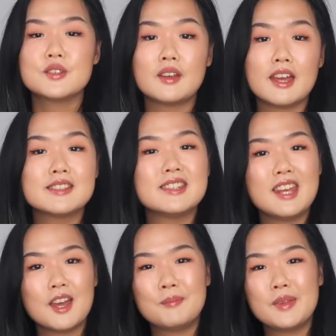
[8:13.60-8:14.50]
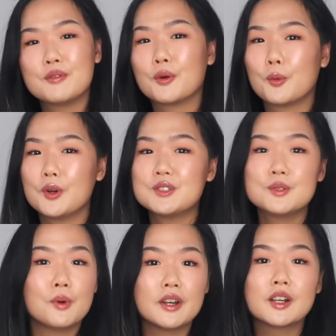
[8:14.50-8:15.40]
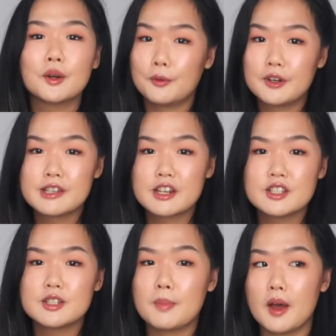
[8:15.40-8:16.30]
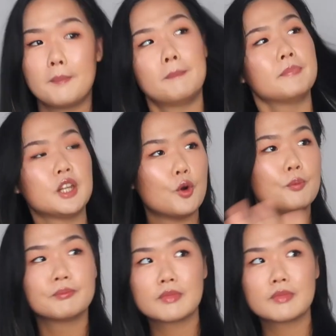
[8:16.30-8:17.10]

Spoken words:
So yes, DM me for one-to-one career sessions, but you know,